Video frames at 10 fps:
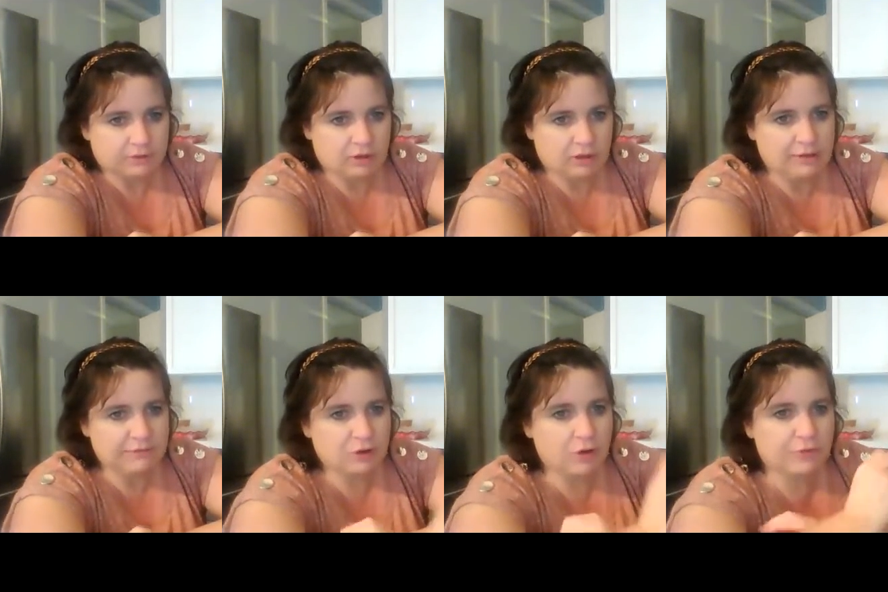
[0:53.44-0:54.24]
So
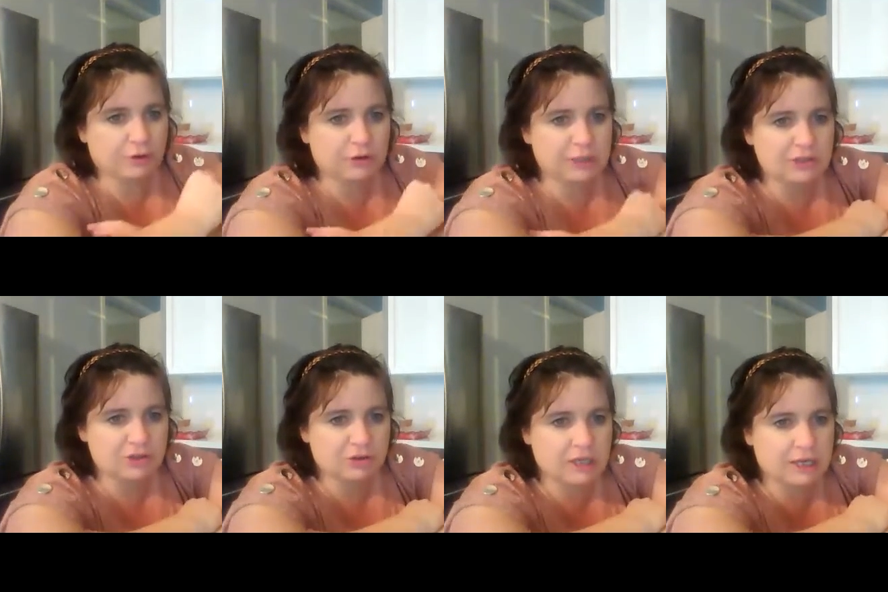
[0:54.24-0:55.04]
leftover
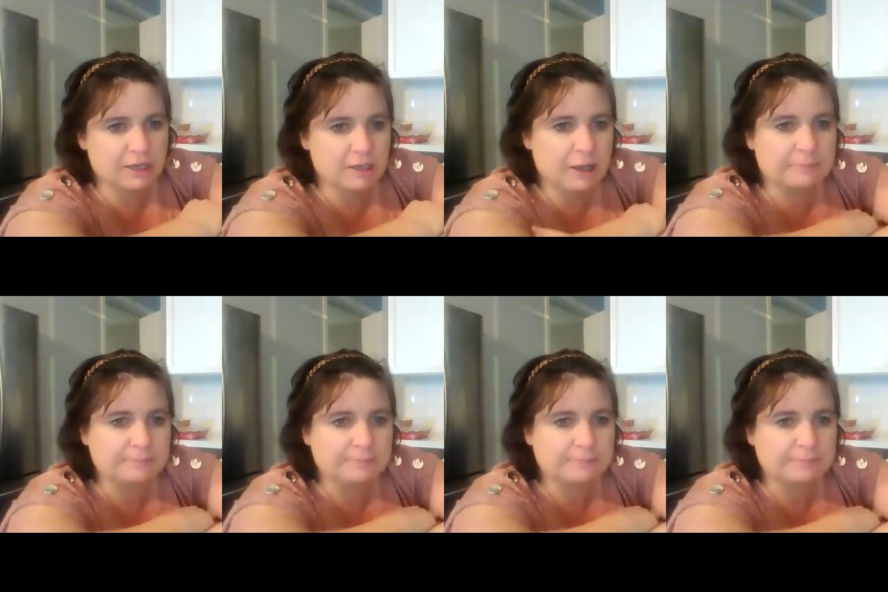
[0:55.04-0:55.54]
Easter candy.